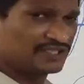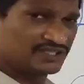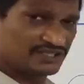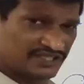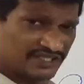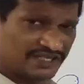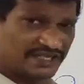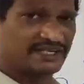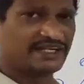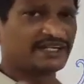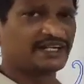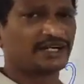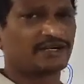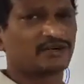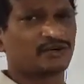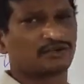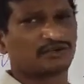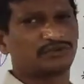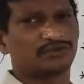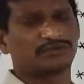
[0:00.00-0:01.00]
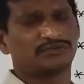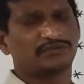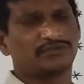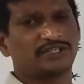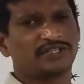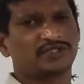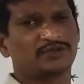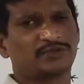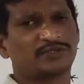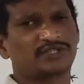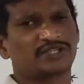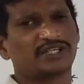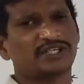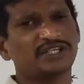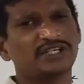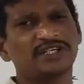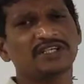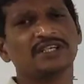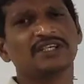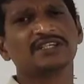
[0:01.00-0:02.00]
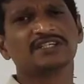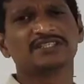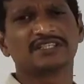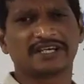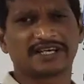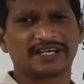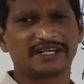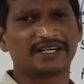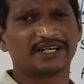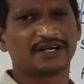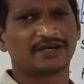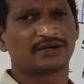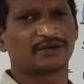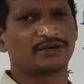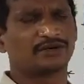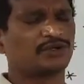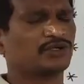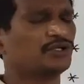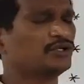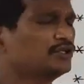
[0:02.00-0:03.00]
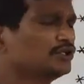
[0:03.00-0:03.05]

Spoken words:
Secondary growth, especially secondary growth.